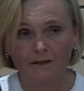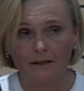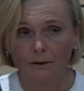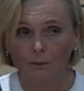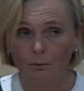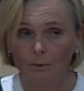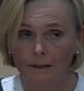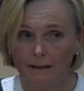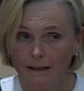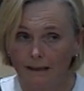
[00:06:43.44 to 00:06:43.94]

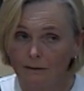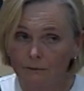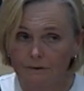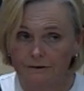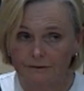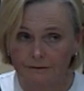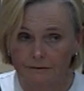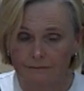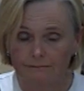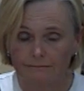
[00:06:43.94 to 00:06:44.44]
when I
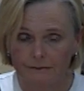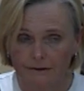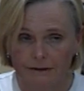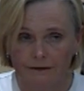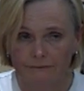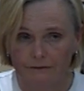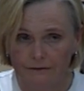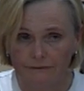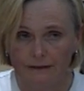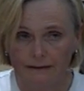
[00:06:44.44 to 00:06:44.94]
was
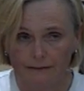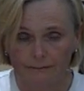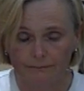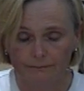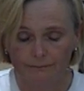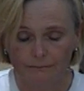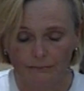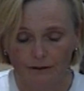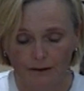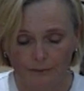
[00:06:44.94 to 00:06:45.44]
given that
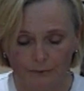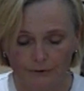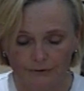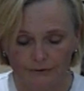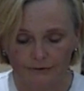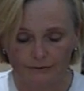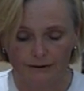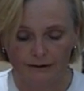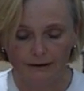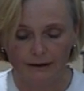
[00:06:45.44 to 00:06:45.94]

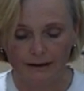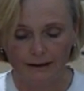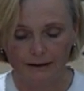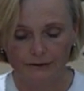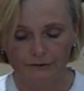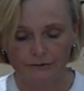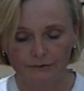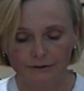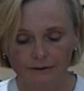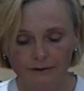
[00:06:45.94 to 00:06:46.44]
opportunity, I
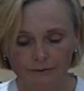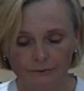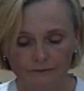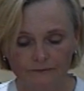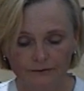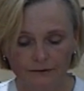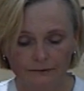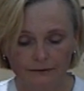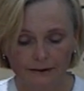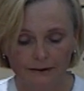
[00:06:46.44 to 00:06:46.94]
took it with
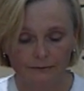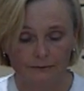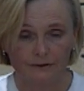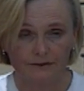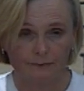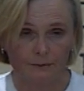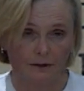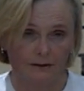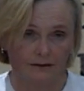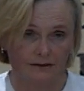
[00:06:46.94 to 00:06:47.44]
a great
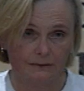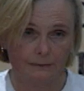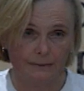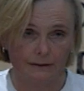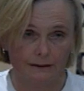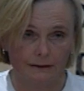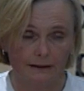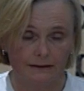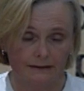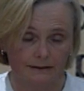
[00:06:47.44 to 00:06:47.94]

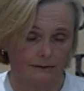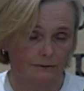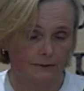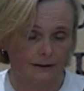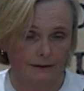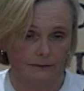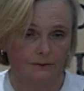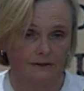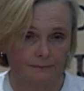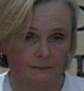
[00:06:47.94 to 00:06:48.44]

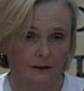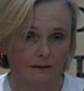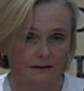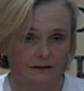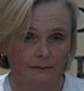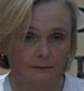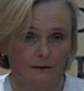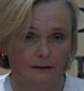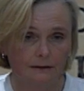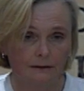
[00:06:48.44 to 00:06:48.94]

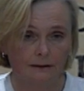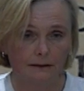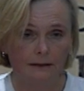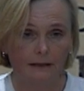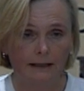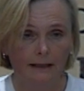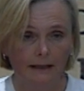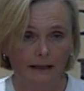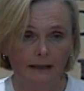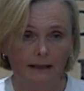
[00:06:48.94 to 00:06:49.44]
responsibility
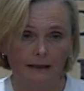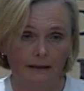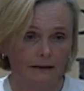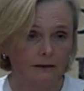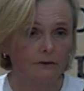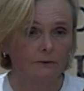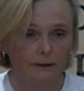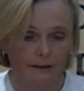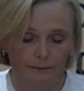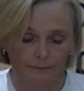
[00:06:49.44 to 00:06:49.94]
and a
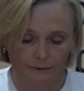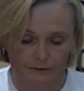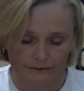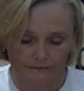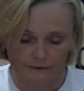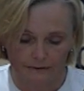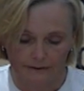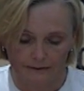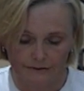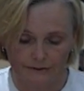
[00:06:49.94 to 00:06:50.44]
great
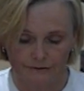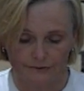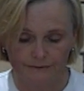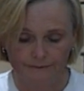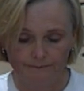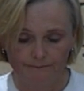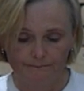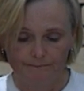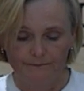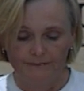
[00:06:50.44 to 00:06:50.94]
privilege.
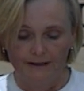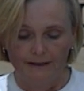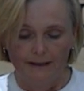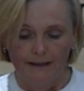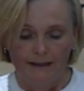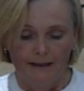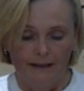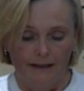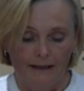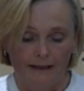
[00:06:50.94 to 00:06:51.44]

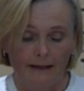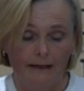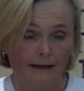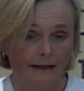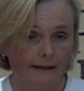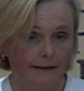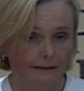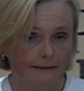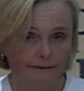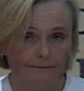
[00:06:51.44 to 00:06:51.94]

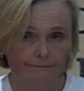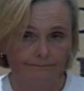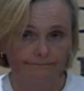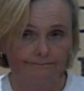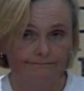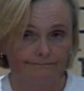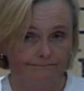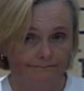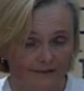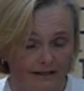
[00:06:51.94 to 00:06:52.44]
I
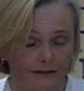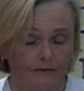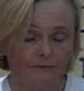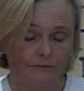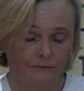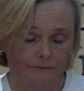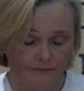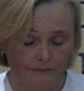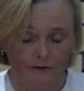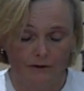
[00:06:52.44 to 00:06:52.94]
never
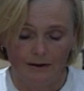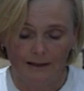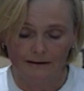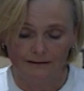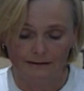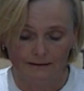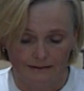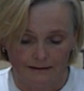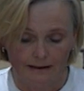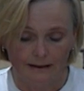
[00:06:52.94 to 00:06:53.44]

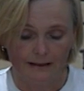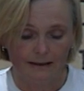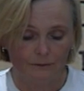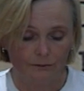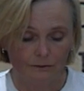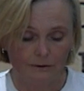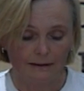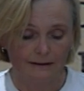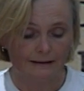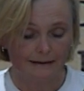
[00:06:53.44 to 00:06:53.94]
thought that I
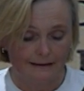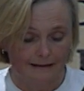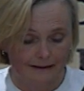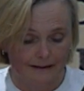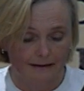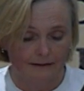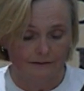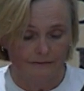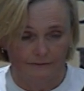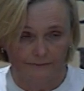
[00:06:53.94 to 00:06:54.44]
will
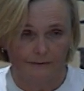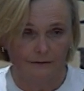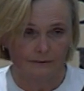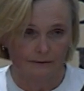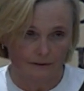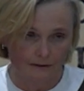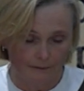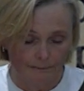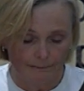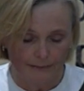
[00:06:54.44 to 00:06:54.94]
again feel
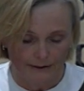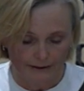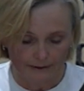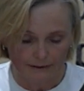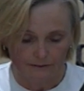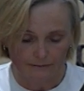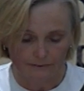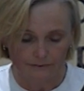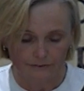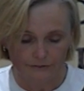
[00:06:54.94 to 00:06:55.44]

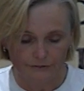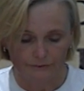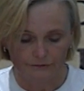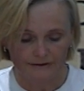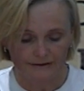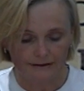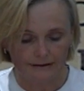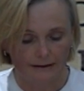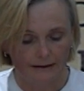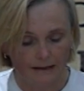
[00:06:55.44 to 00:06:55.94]
compelled to
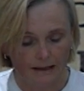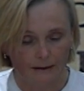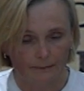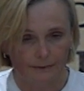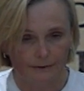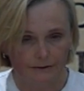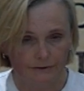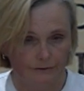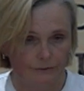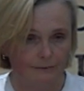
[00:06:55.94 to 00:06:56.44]
stand up
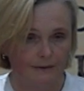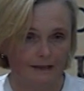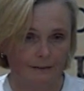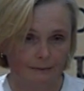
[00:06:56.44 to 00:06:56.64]
and do my